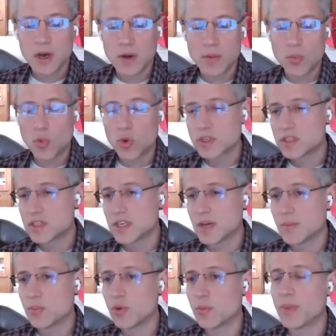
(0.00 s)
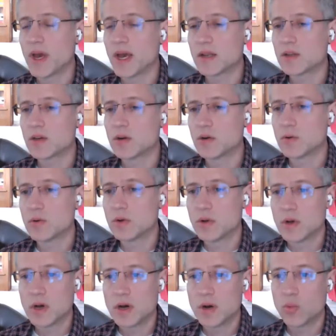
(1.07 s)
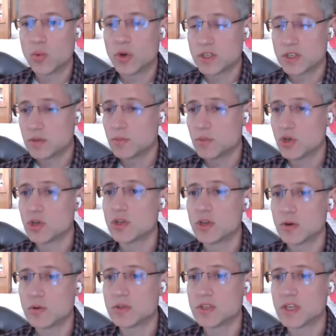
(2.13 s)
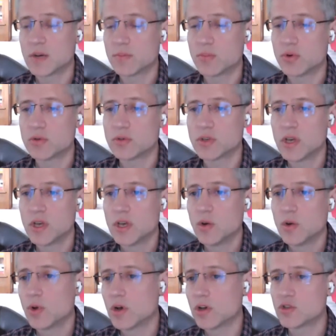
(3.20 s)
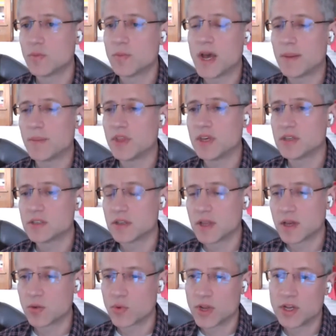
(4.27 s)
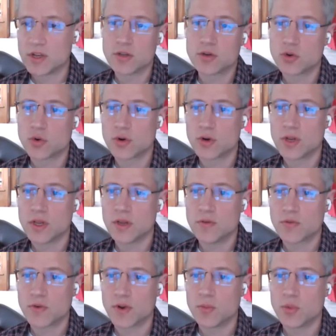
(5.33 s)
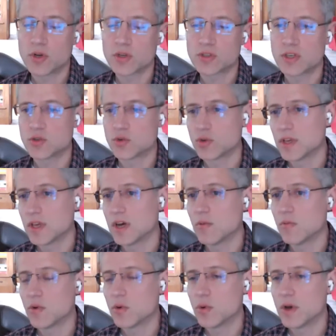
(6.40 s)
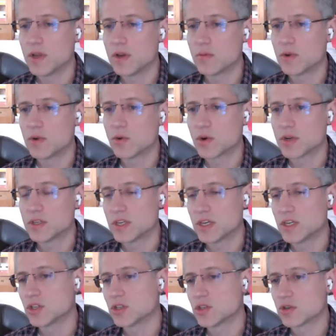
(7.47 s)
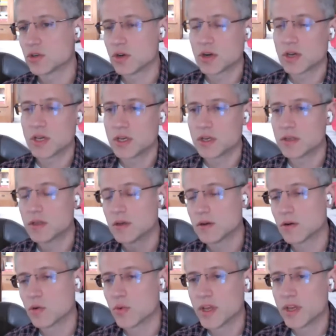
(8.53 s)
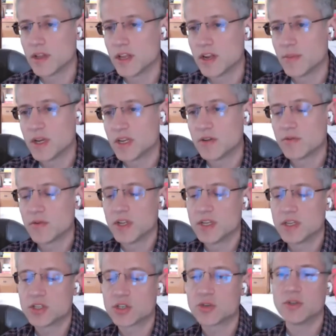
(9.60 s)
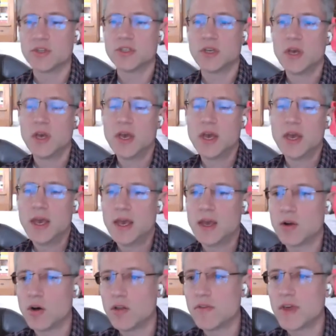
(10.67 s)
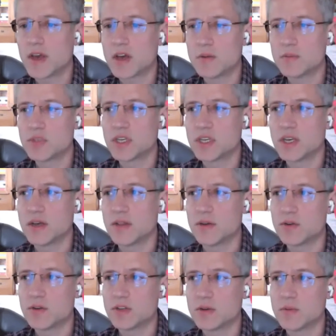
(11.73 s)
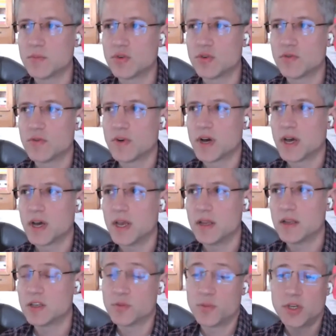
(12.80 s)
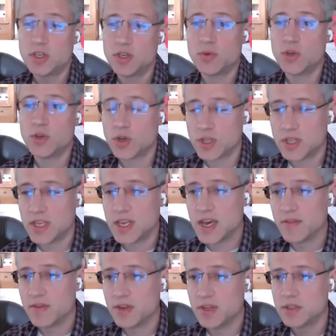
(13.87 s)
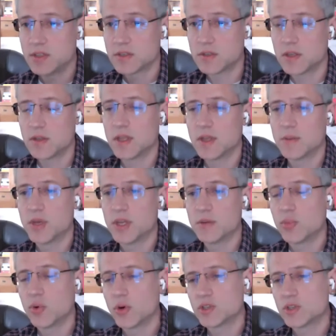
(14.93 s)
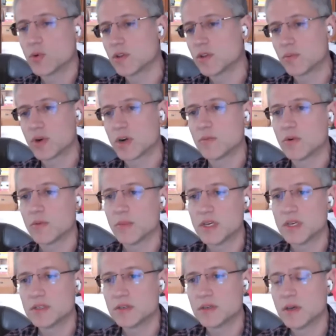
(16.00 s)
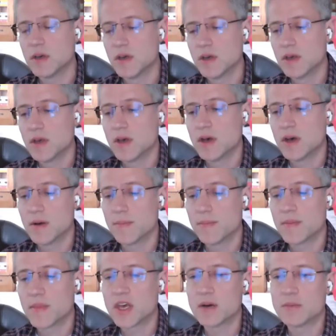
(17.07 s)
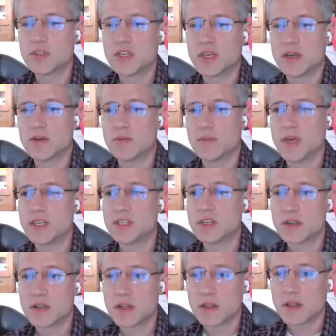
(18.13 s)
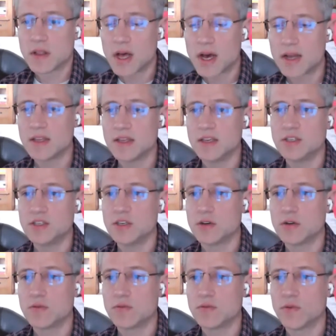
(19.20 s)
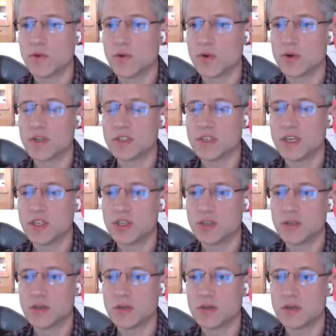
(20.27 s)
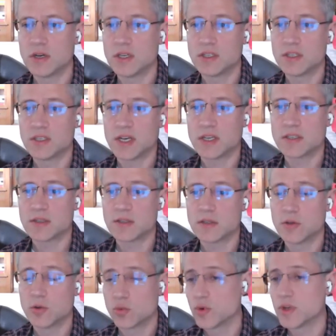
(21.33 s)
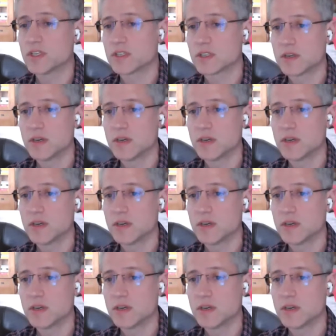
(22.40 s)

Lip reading: What's sample bad code? What's some good code samples? We also map things to like regulatory frameworks. That's really helpful when organizations are talking or regulated by different industries. And all of that comes together to provide, especially when you look at the evidence that pinpoints where the problem is, comes together and makes it a lot easier for an organization to assess the risk,